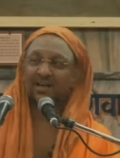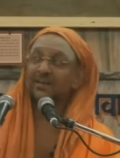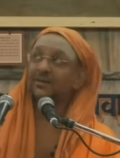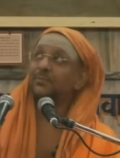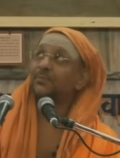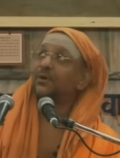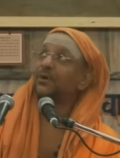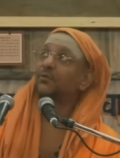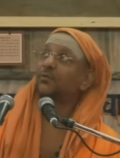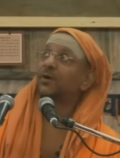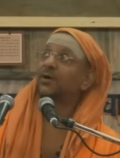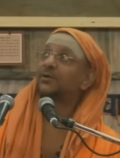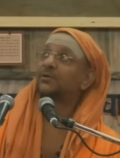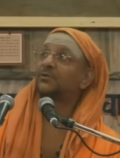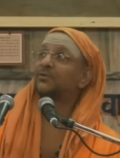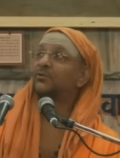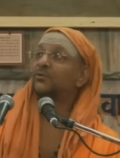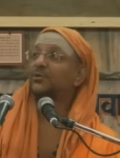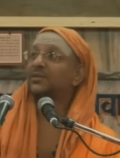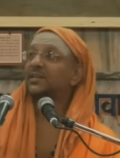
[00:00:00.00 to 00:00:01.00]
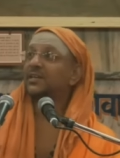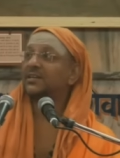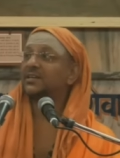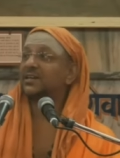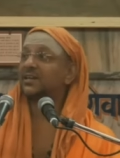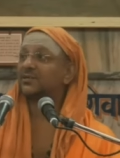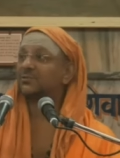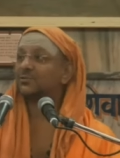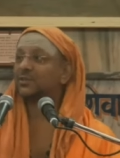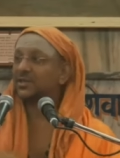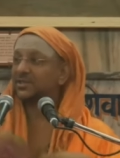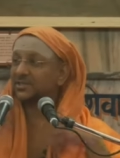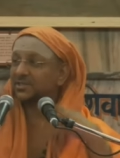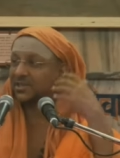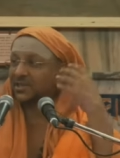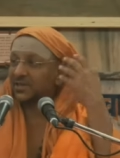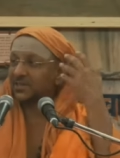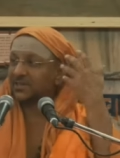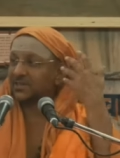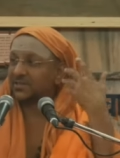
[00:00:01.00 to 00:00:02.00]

And Bhagwan looked at Arunachala,